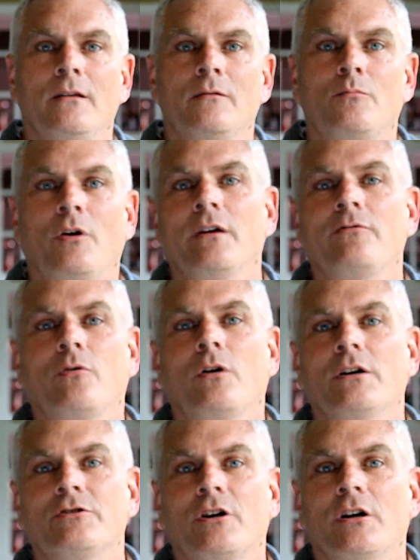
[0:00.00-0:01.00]
Pray for our
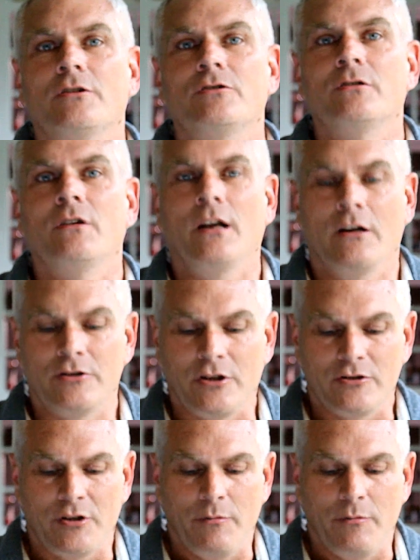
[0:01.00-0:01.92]
church and our church